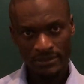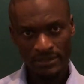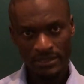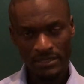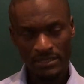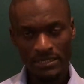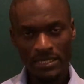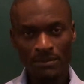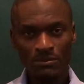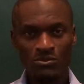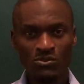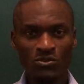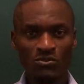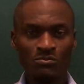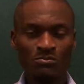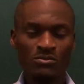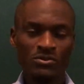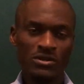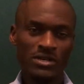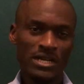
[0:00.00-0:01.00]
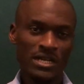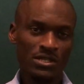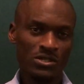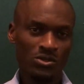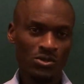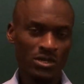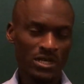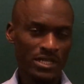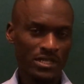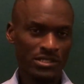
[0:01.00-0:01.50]
in terms of product
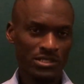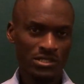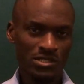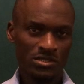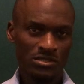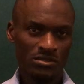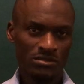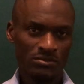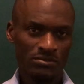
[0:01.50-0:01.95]
knowledge?